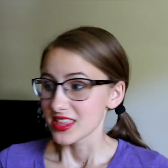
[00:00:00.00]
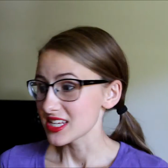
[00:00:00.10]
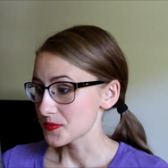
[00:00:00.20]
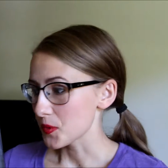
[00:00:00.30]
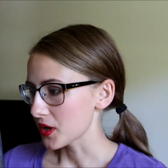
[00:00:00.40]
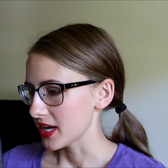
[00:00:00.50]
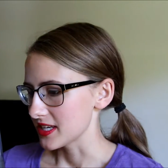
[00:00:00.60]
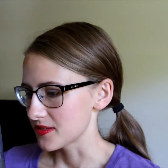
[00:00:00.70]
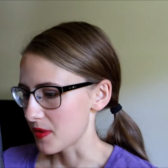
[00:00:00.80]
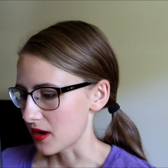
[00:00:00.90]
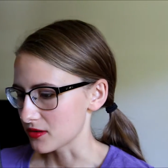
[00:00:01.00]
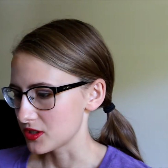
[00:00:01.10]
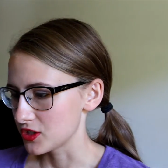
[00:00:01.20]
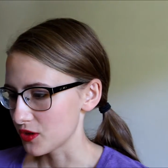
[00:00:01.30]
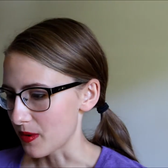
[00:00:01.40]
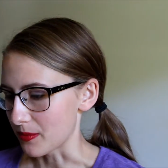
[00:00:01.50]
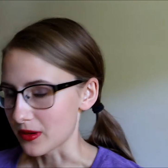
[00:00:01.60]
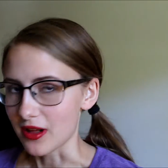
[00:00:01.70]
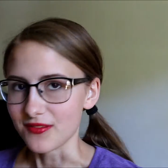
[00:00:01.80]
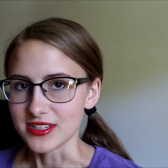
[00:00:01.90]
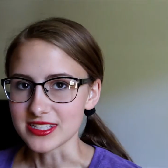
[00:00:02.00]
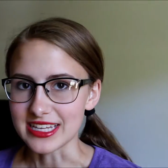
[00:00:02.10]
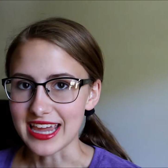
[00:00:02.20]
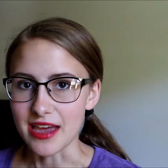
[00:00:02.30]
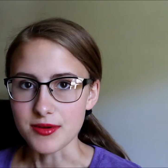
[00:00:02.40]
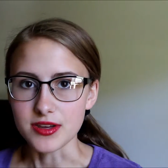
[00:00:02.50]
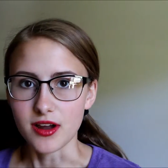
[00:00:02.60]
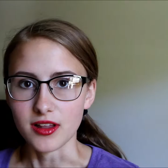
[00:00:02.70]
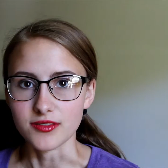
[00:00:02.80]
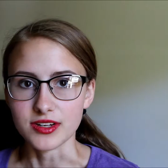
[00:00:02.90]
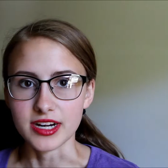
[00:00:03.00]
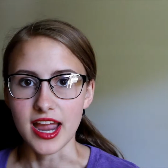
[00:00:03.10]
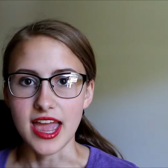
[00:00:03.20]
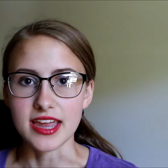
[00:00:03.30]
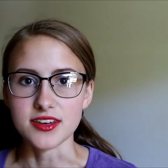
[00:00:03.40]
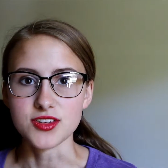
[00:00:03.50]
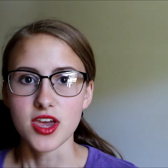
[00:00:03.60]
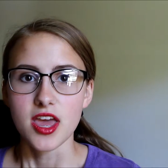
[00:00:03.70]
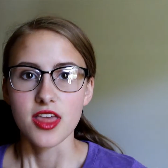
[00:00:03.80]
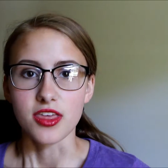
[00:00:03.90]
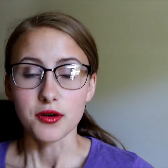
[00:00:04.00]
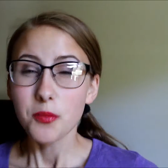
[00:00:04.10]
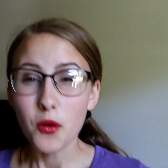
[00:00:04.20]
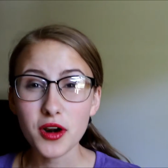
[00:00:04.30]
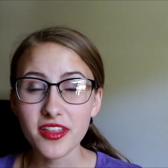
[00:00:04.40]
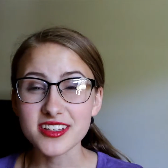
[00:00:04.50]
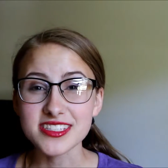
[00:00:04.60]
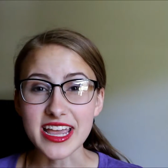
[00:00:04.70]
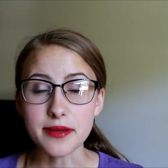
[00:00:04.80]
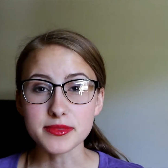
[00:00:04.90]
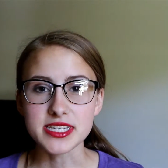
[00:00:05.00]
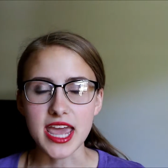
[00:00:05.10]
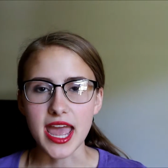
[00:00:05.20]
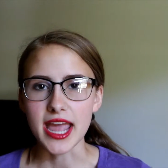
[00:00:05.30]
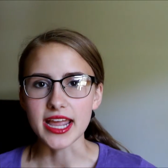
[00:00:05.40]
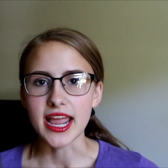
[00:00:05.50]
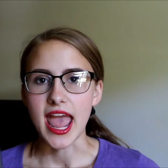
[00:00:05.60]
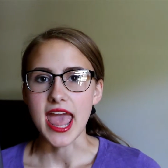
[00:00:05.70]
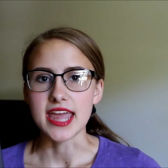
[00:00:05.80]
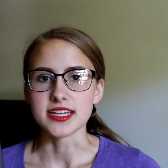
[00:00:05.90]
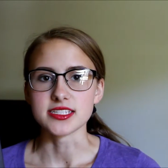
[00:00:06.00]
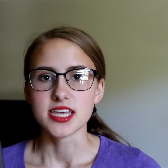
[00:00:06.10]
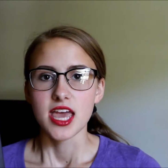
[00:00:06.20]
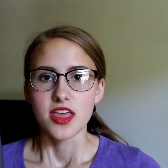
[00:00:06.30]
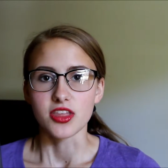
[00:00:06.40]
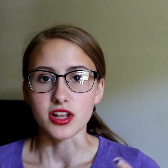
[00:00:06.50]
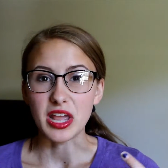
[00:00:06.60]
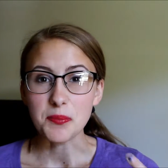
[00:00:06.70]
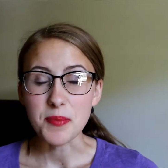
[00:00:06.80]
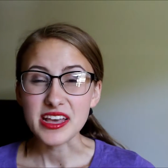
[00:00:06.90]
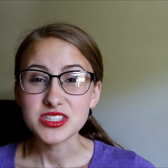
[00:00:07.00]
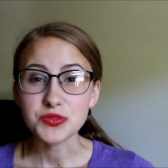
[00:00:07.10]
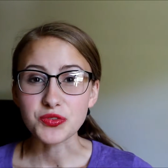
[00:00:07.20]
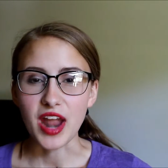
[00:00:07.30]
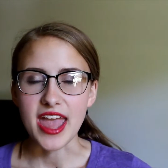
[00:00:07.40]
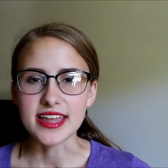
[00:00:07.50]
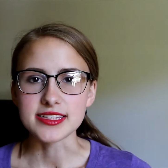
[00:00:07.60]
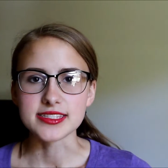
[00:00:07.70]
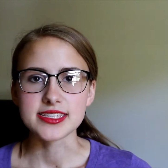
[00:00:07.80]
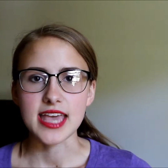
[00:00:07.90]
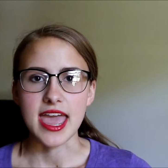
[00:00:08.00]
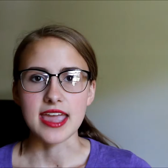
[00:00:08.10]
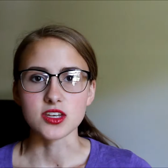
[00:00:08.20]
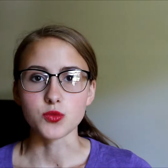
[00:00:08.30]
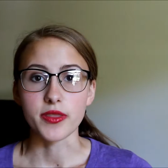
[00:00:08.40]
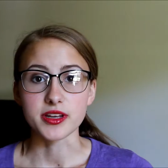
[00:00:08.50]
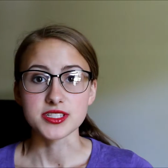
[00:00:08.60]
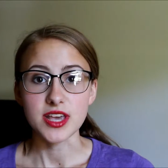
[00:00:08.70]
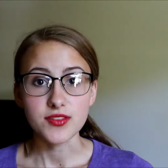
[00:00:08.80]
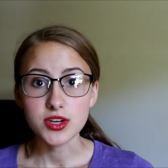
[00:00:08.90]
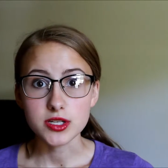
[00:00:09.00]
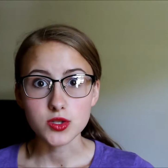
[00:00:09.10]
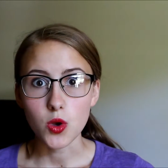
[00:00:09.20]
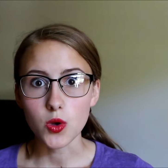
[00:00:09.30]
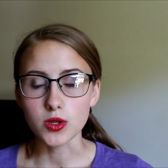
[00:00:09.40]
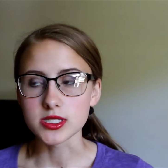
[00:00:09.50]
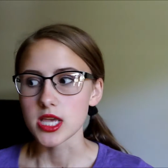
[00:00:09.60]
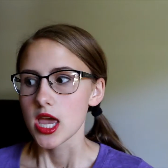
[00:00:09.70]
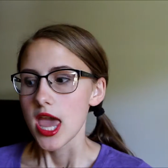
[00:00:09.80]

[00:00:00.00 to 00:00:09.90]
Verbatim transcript: This book is about two people, obviously, Emmy and Oliver, and they were born on the same day, and they're like best friends, and when they're seven years old,